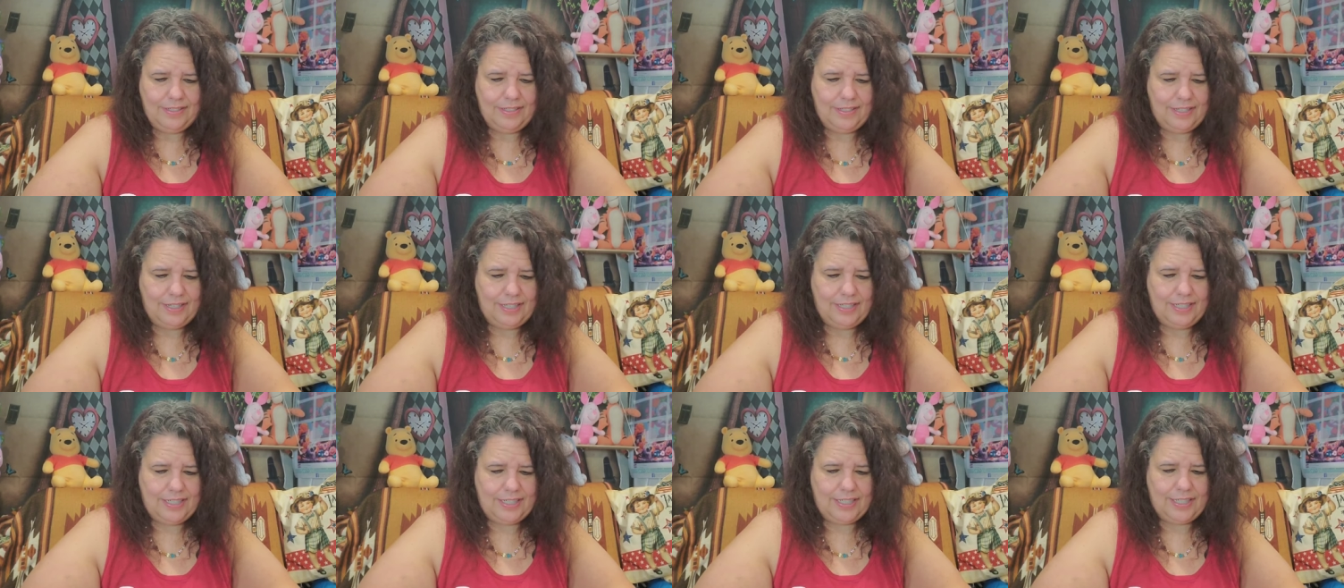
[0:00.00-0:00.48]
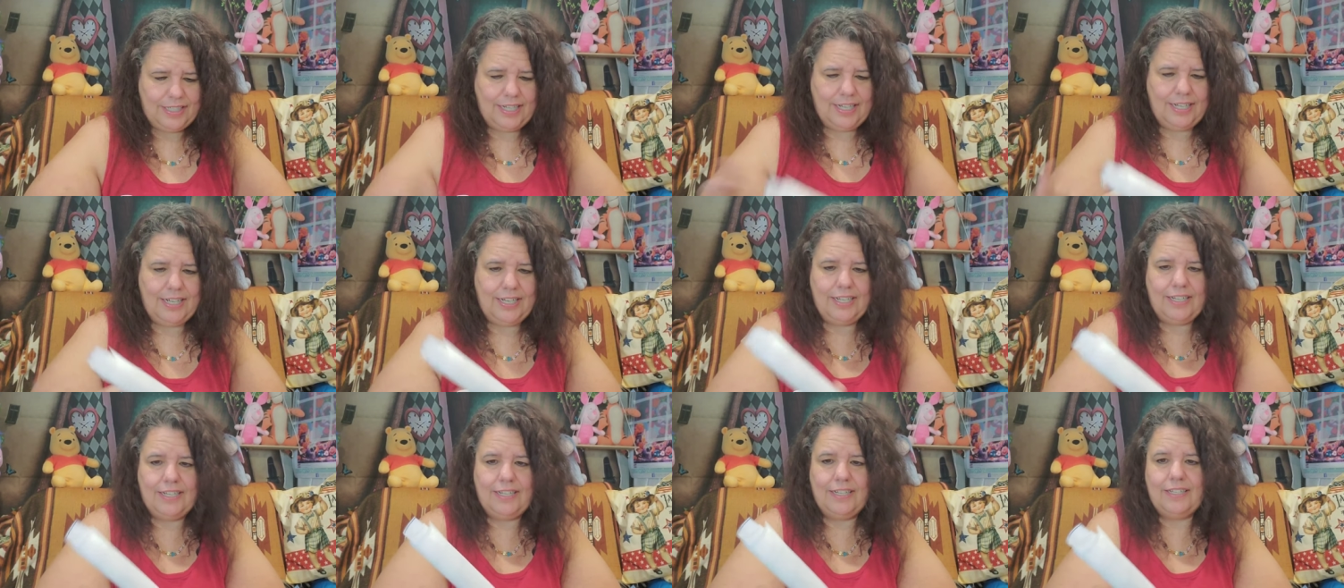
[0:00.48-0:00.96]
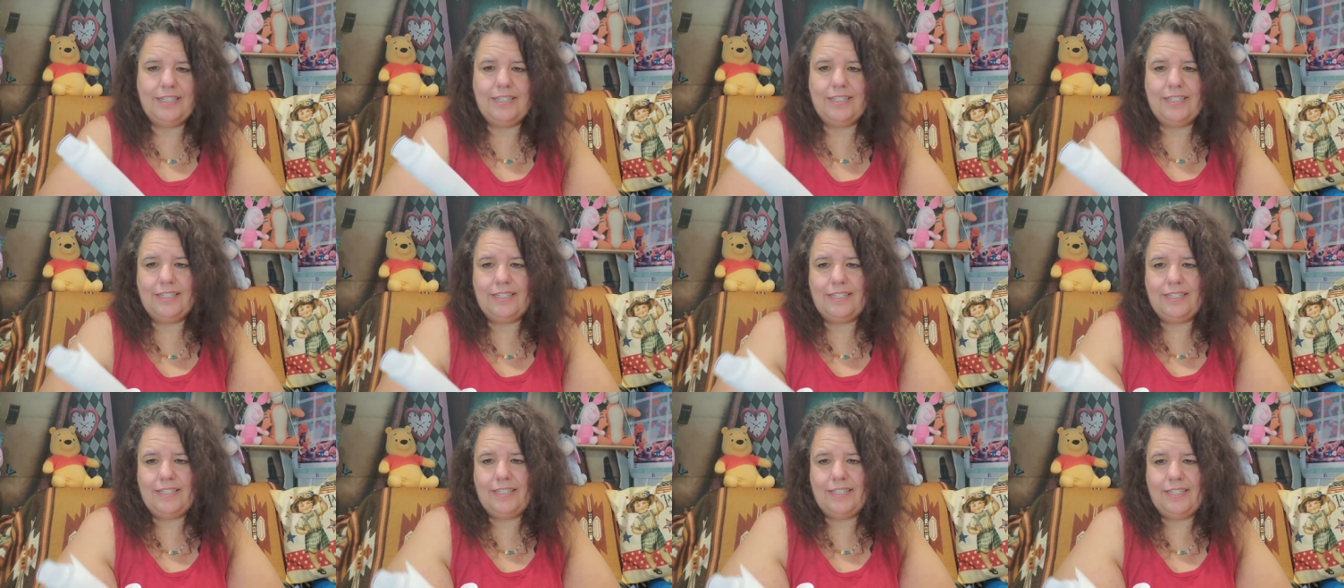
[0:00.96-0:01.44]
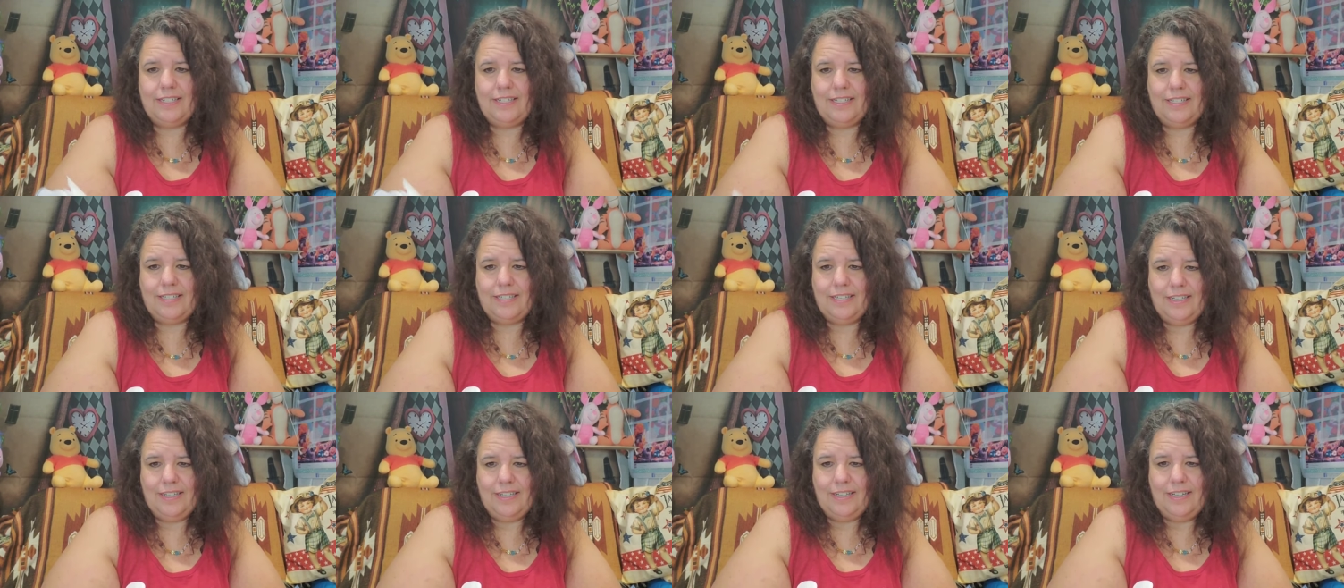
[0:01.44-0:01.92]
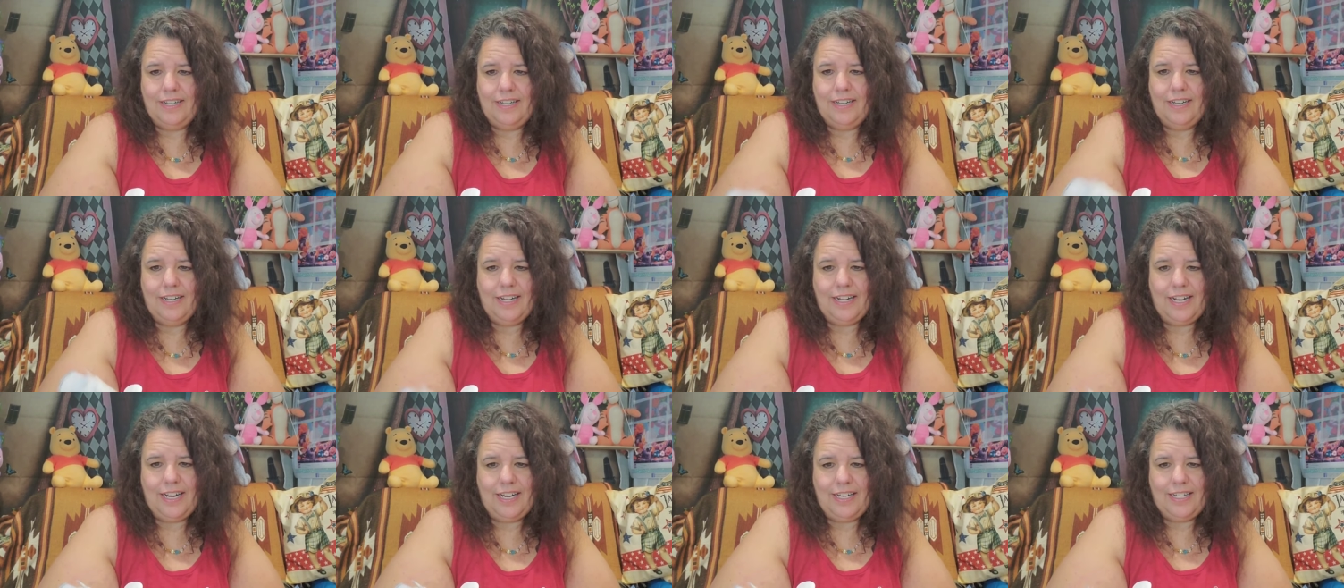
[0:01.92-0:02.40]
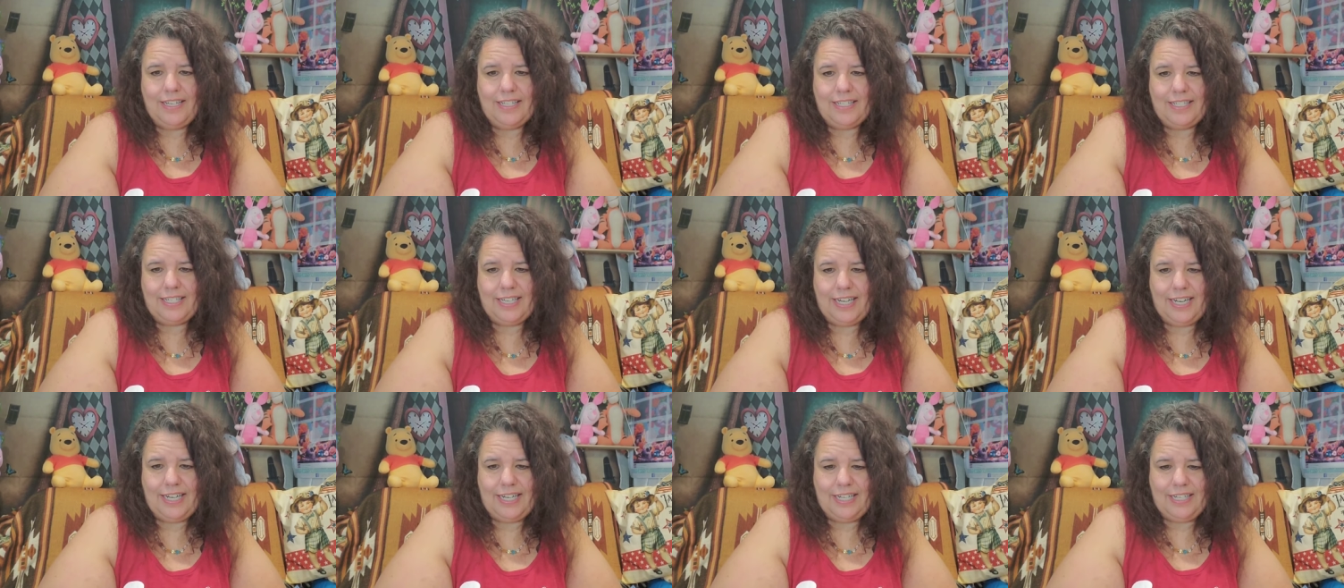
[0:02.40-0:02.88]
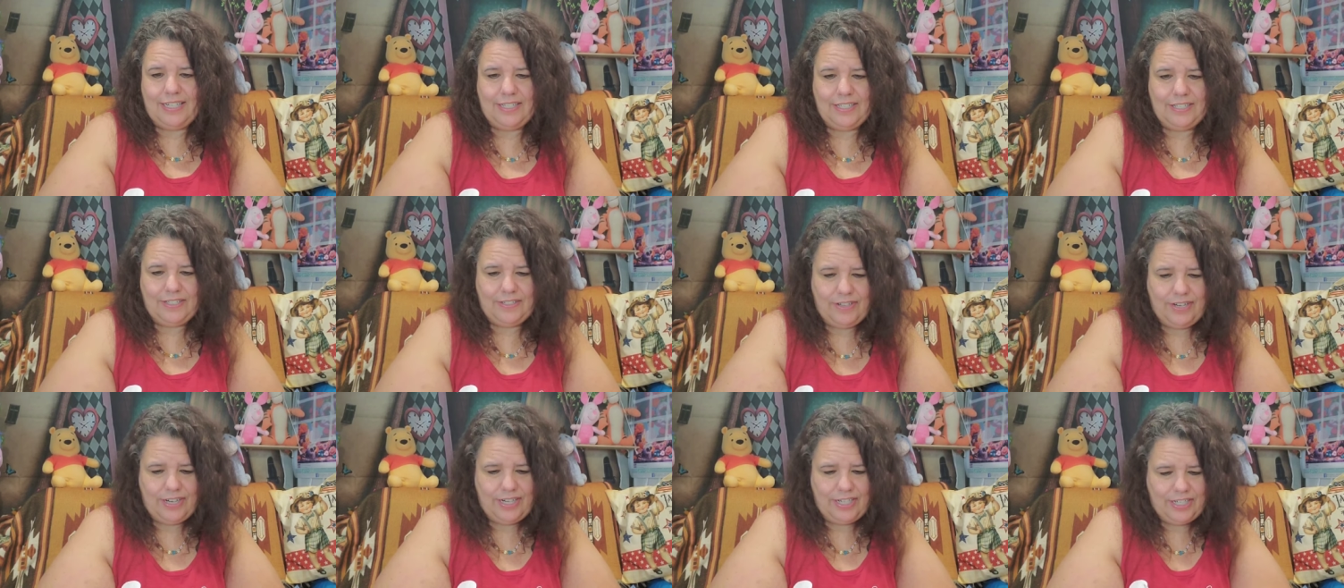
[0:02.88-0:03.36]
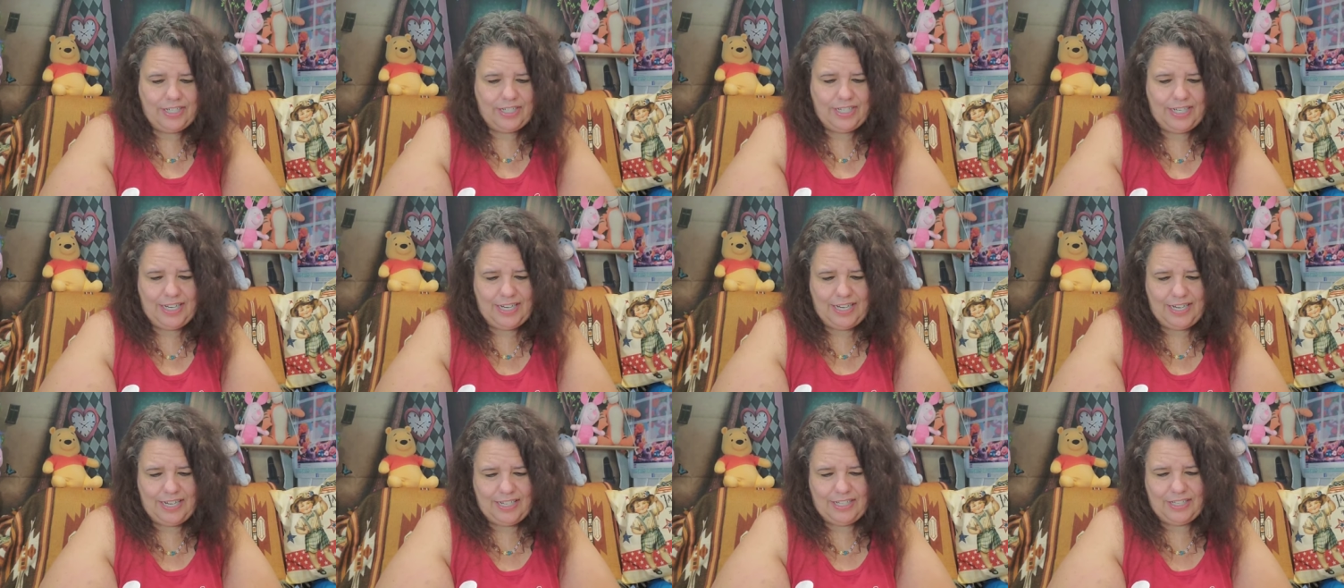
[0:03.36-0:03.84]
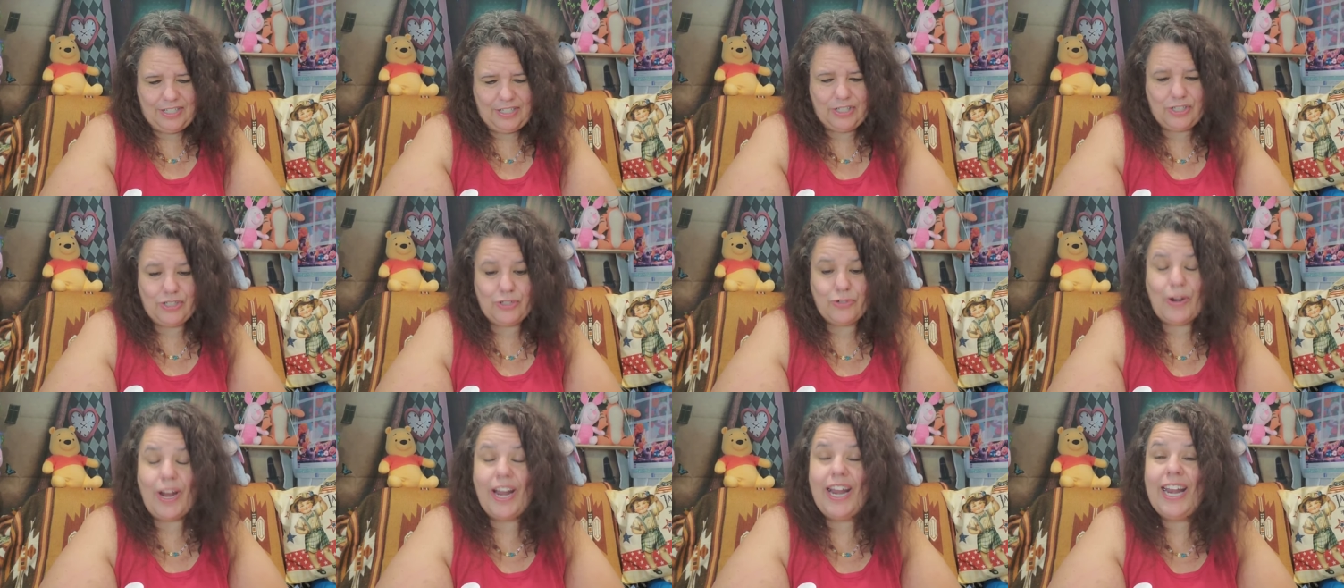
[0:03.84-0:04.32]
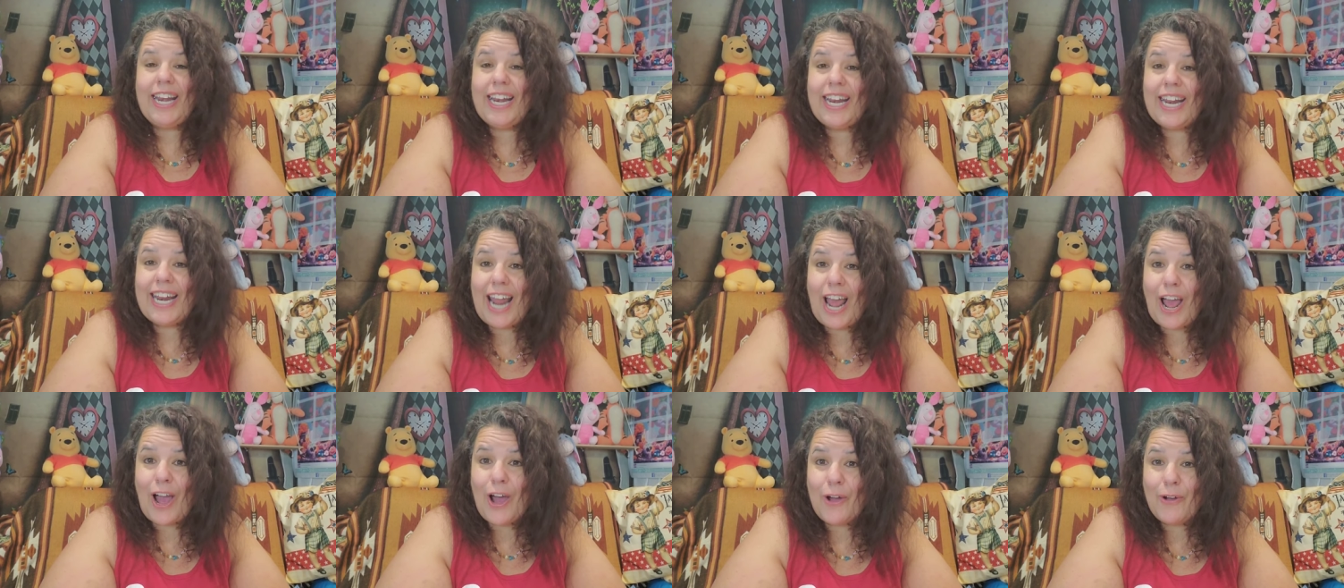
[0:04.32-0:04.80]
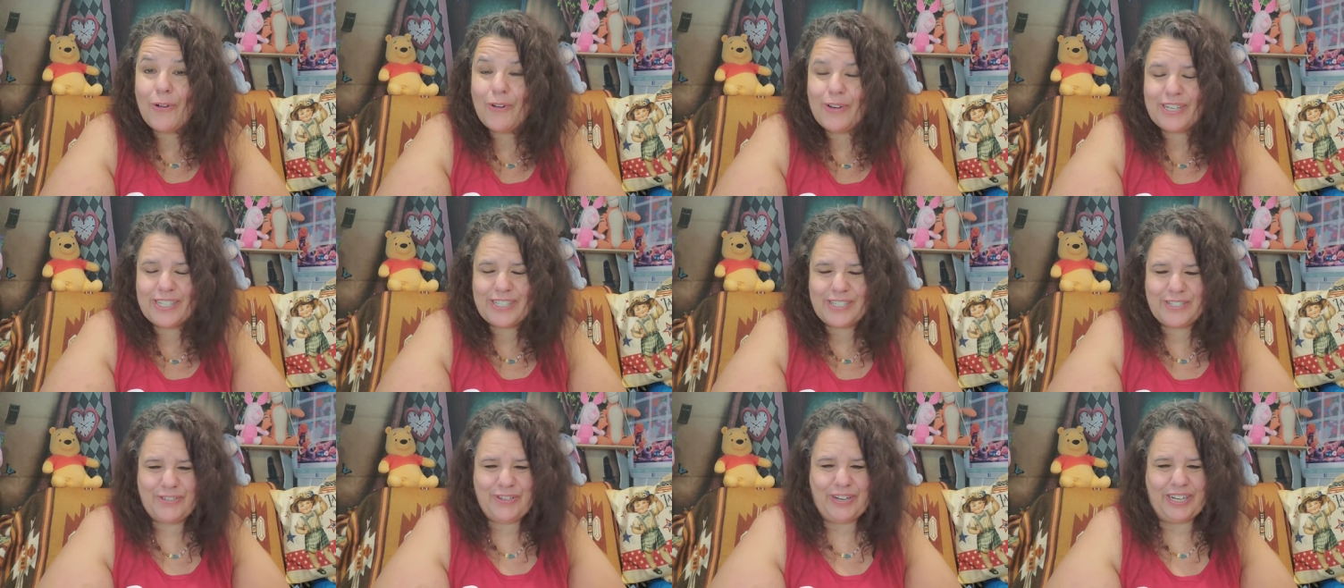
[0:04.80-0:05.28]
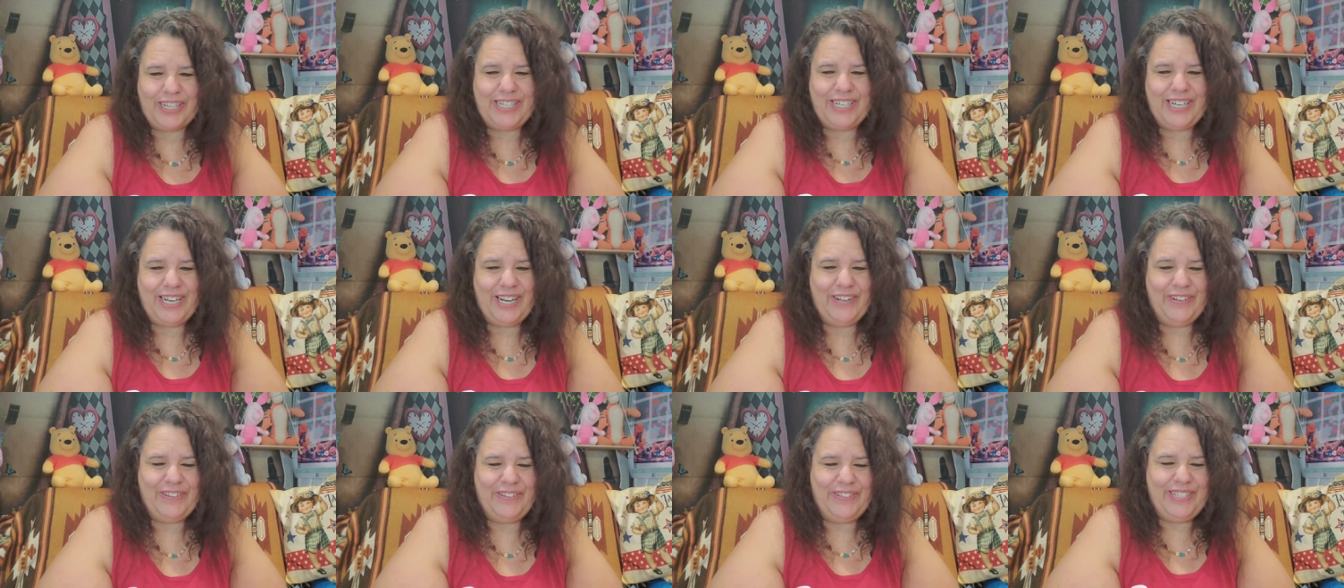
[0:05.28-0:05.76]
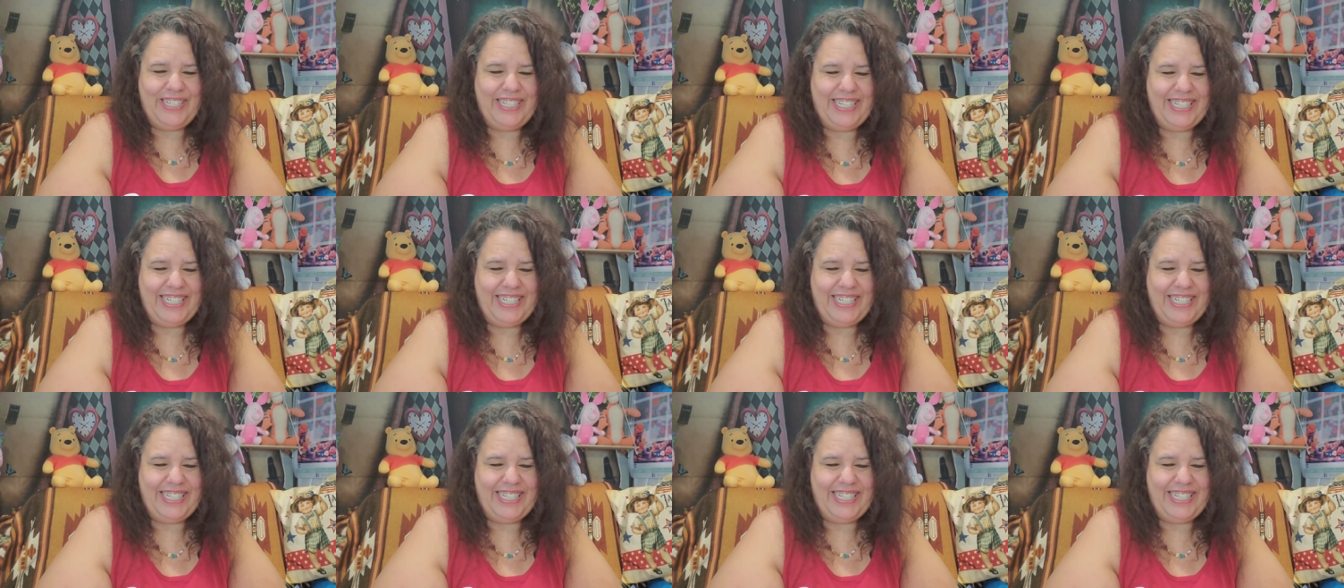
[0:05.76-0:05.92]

I'm just going to kind of straighten it out, stretch it out.